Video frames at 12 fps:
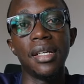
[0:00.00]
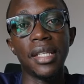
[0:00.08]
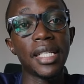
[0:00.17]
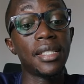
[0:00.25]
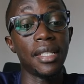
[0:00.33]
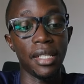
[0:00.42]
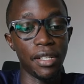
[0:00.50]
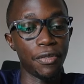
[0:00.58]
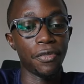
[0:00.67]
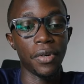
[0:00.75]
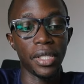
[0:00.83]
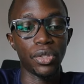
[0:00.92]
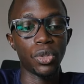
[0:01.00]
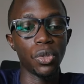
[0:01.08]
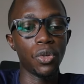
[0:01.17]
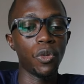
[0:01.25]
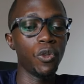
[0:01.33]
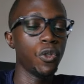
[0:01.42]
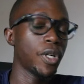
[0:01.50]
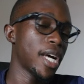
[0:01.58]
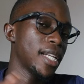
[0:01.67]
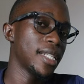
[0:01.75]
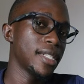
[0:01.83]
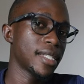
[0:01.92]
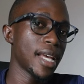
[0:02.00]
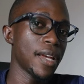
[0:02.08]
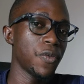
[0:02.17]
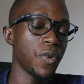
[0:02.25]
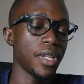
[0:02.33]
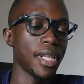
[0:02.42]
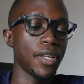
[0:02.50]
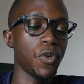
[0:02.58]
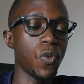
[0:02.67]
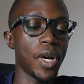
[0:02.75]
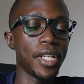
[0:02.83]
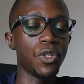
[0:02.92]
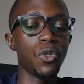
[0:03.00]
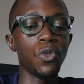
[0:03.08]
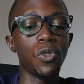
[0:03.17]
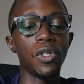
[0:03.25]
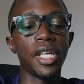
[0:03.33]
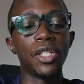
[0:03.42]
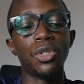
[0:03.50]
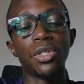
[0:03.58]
That's the difference. So you can decide whether you want to get